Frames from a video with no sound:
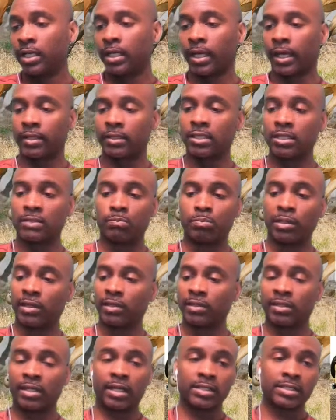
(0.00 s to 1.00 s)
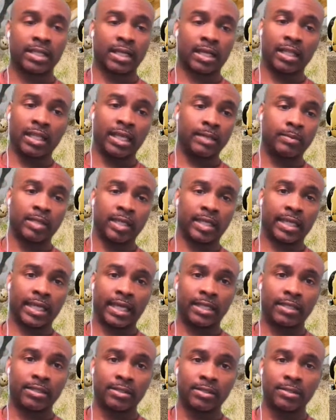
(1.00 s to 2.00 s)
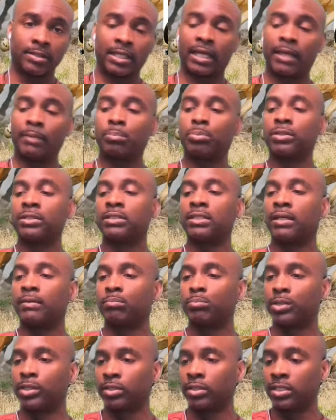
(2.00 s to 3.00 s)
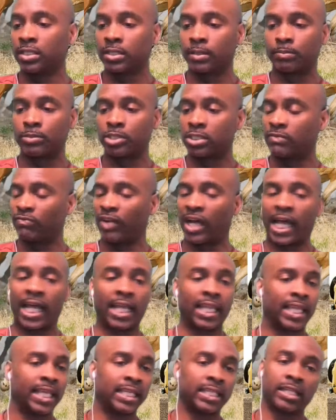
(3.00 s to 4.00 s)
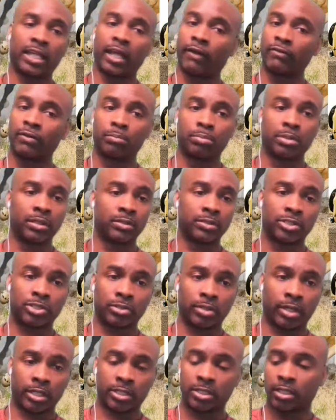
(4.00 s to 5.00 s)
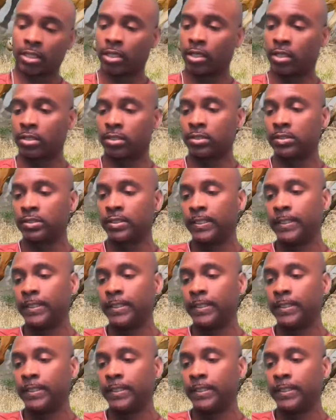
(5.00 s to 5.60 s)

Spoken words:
I had these billionaires that claim they can't do that, putting up buildings or just violating every building structure and code.